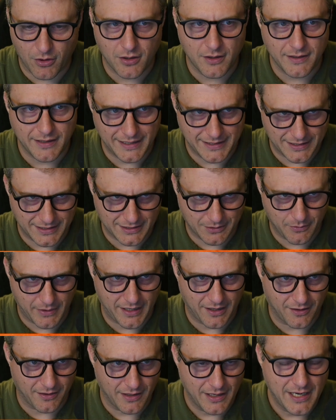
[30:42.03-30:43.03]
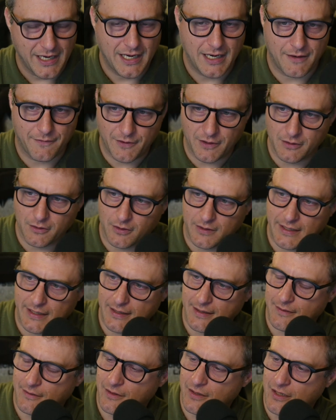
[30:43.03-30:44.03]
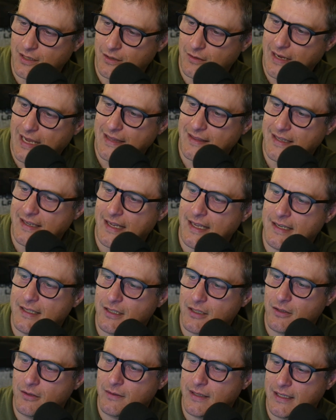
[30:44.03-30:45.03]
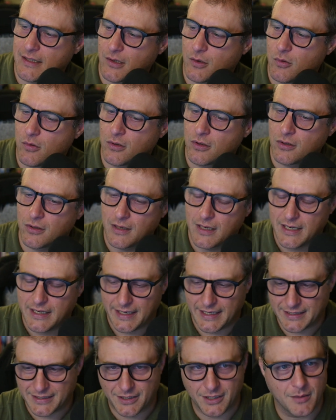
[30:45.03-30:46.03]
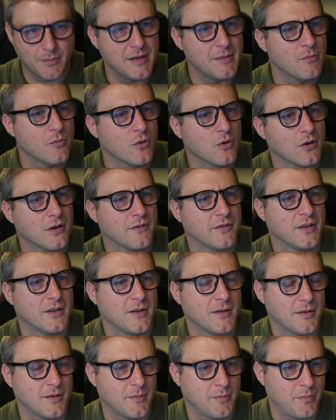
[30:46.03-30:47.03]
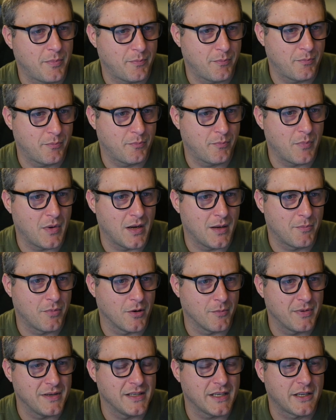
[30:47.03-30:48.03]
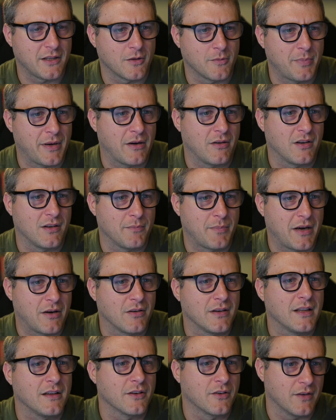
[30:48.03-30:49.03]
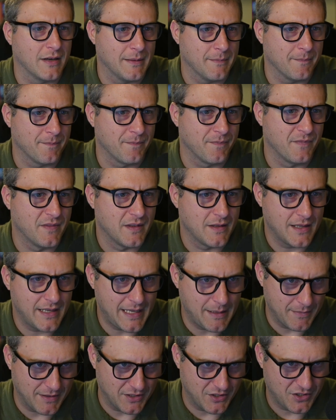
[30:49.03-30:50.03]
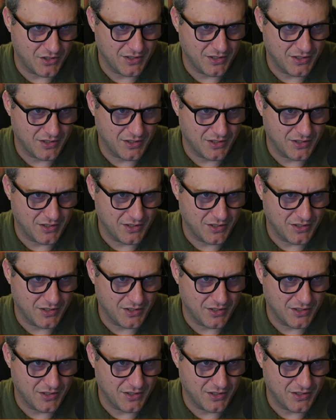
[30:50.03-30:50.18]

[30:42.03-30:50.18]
it's a square. If you're looking, at the end zone in the corner, it's going to be more of a perpendicular parallelogram image.